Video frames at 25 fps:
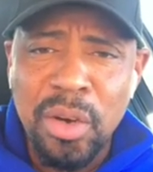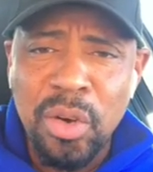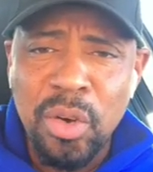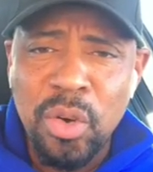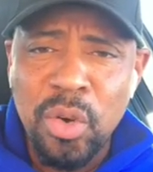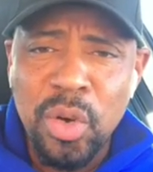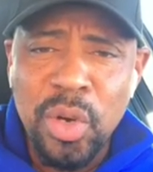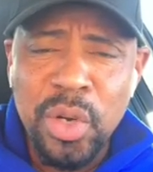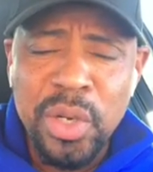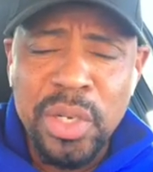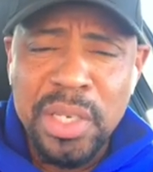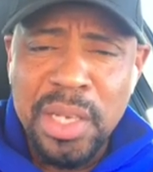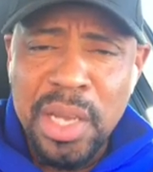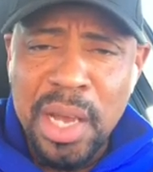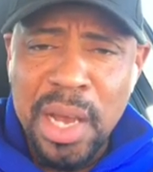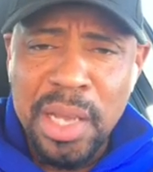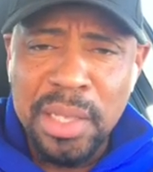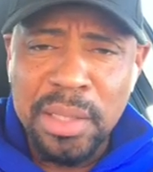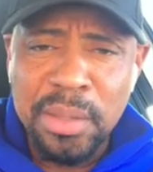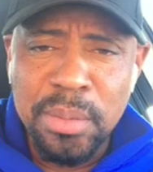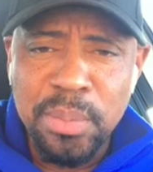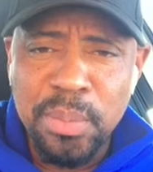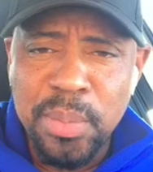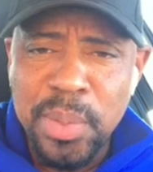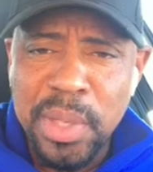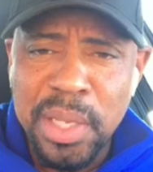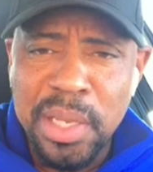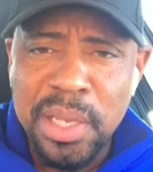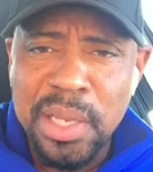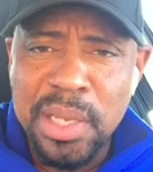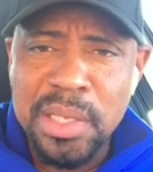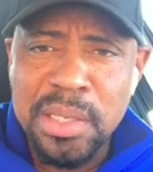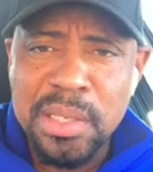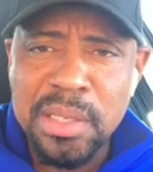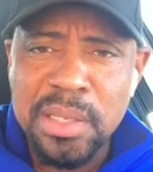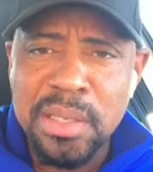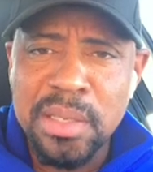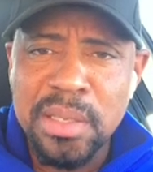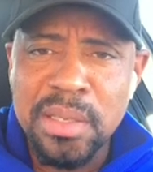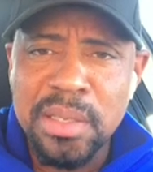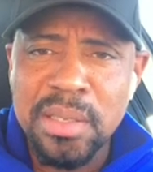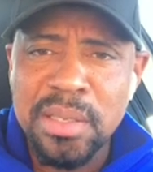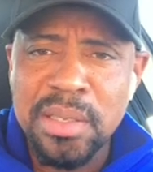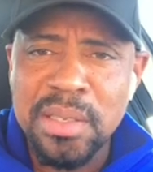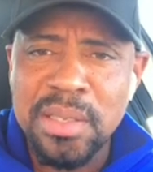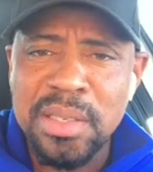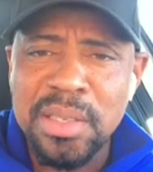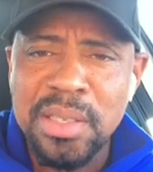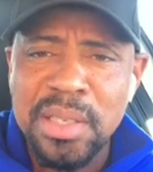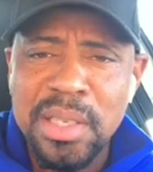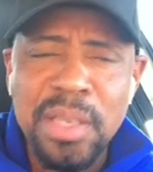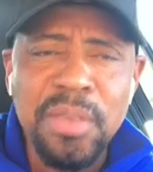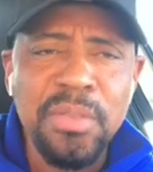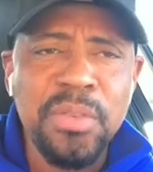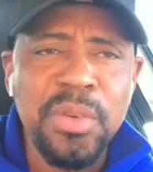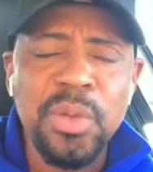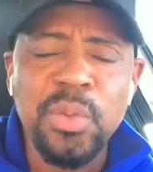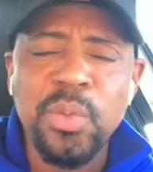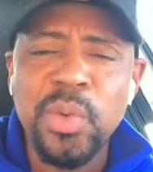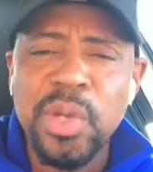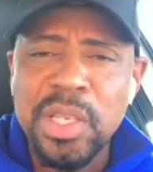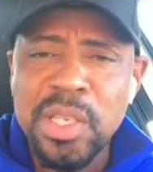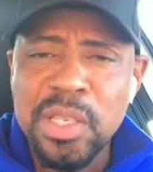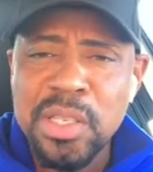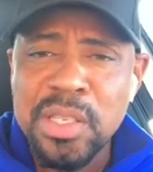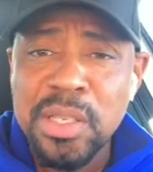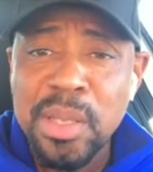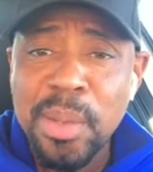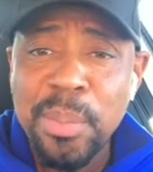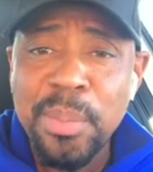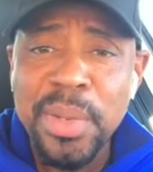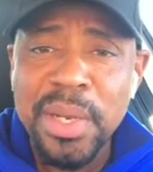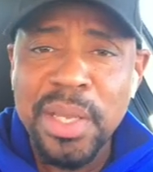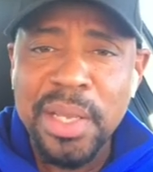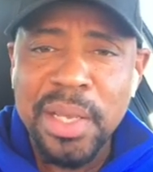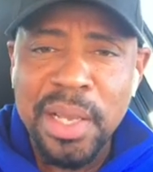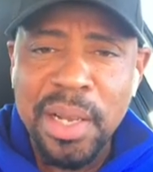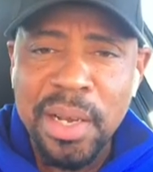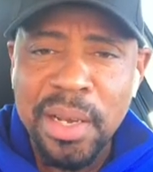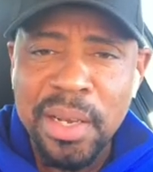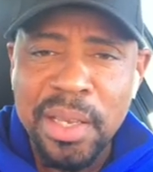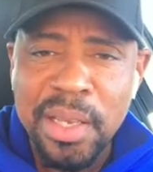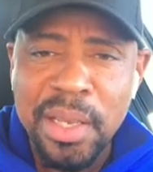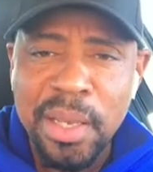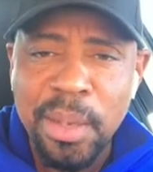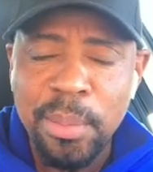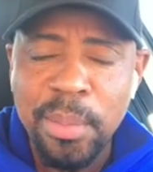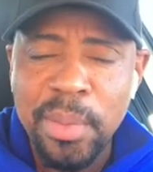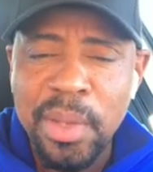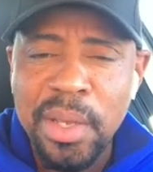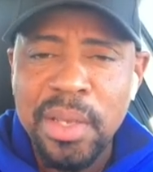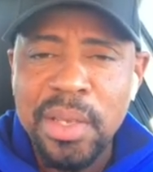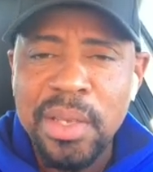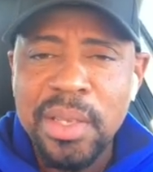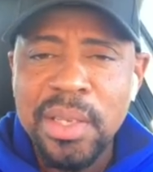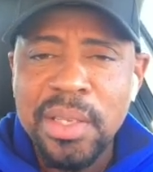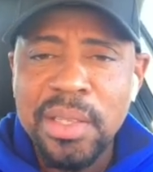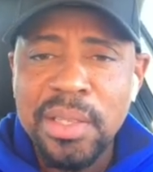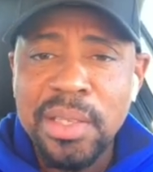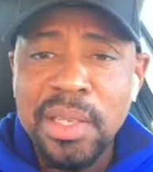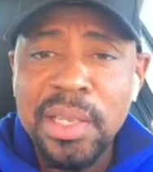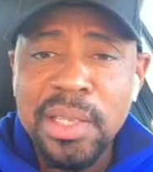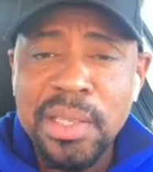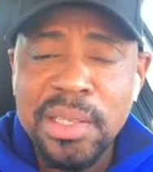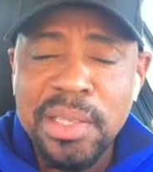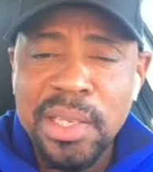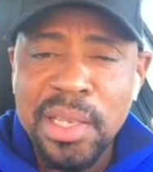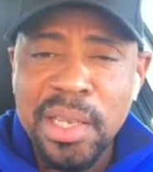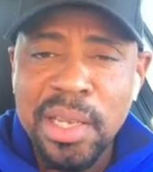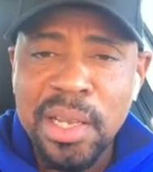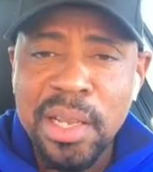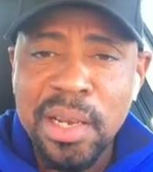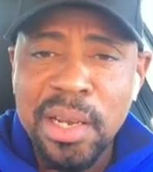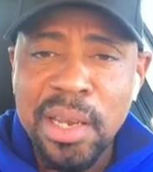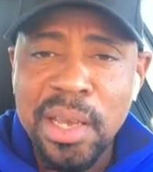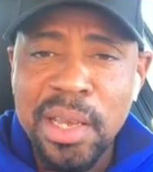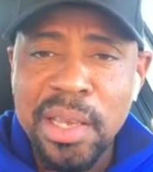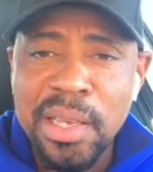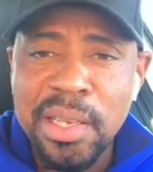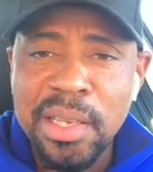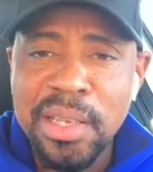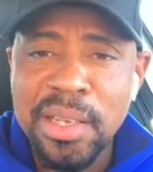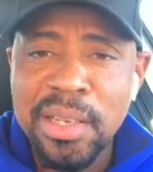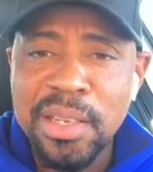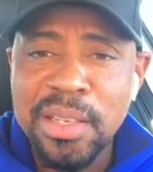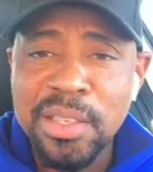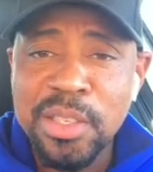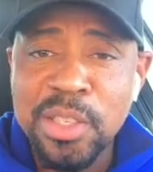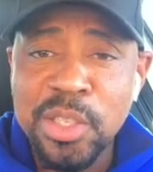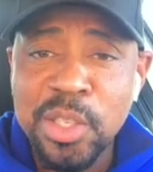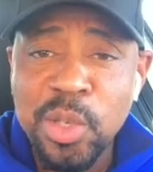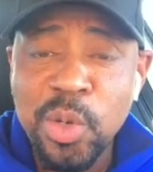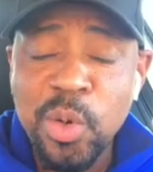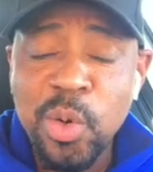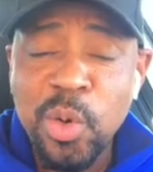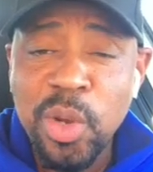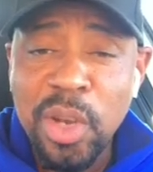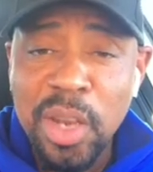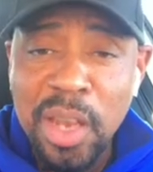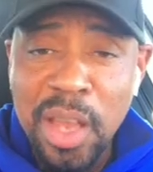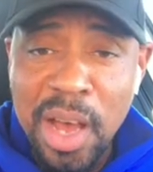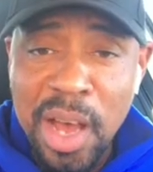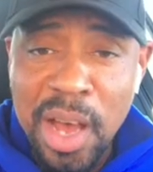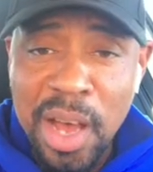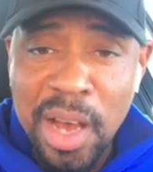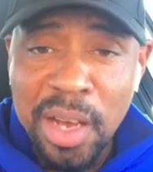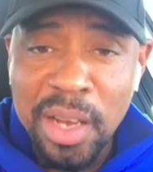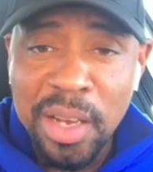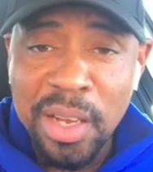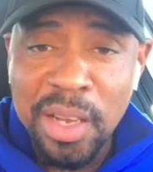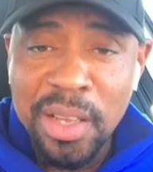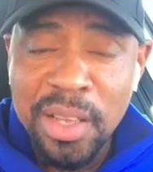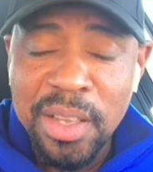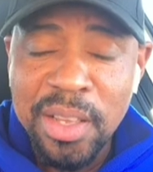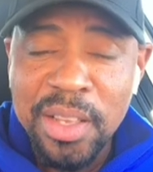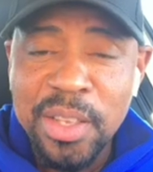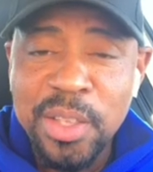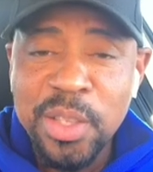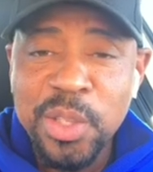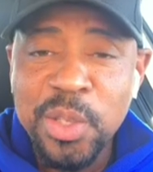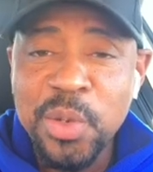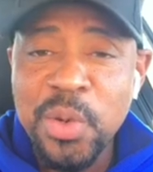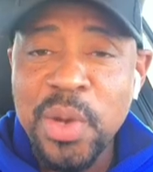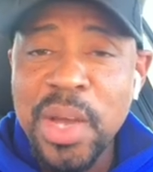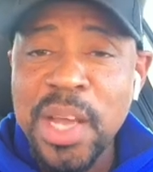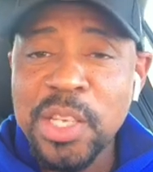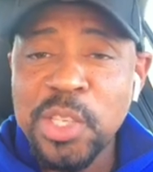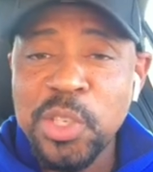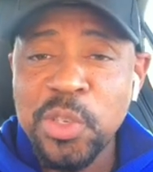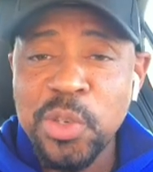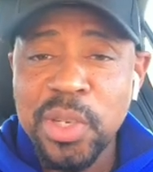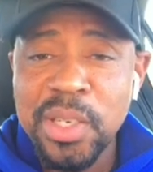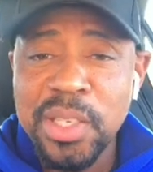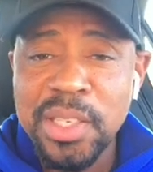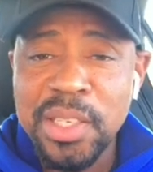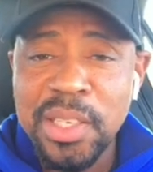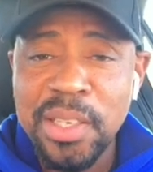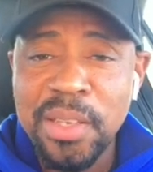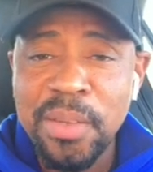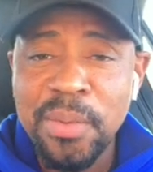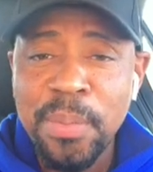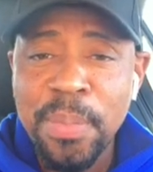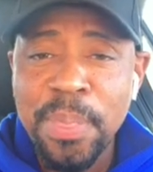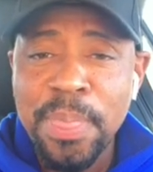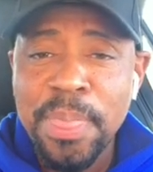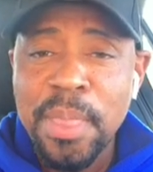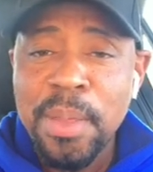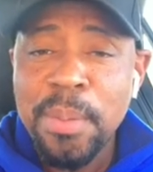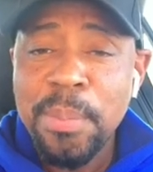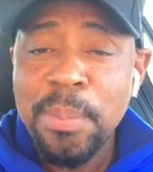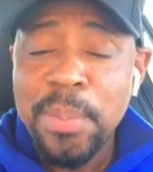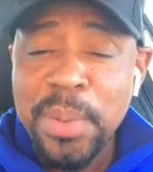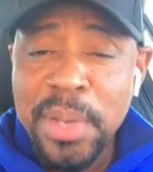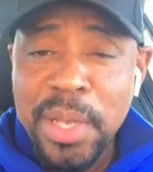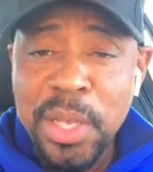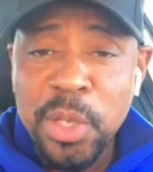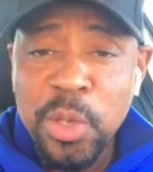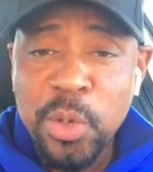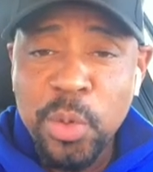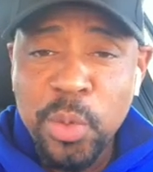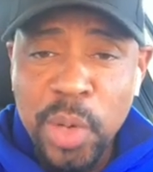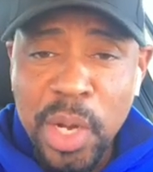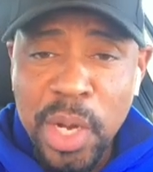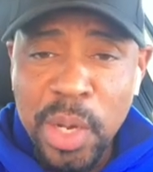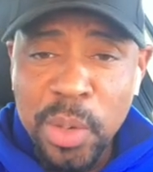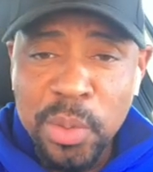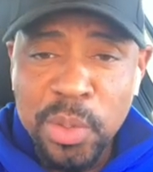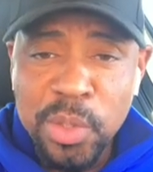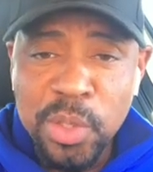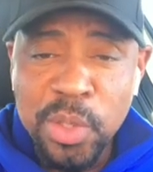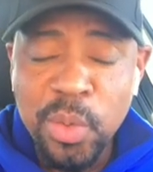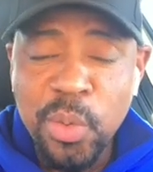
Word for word: or not. Because even when you submit a claim, they take like so long to actually pay you out.